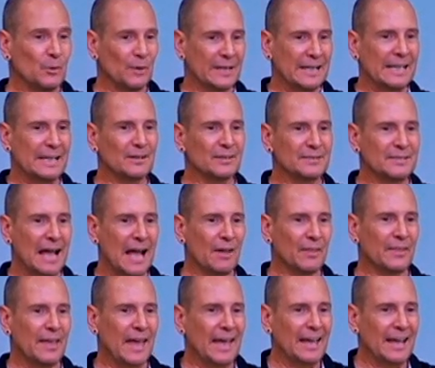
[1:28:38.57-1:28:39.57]
and here's how
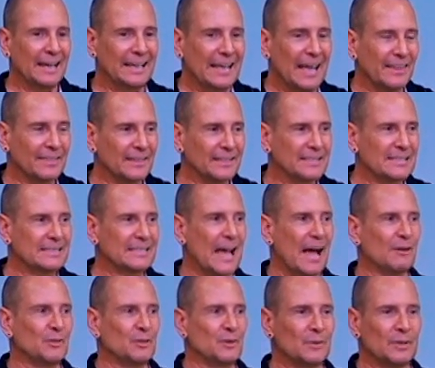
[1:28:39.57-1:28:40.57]
they, again, this is how
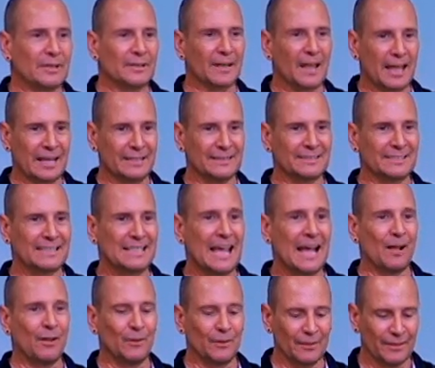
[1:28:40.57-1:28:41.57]
you can like
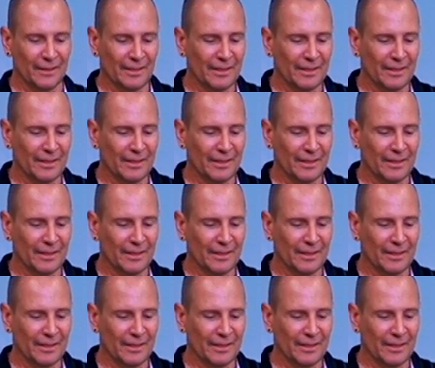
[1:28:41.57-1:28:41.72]
tell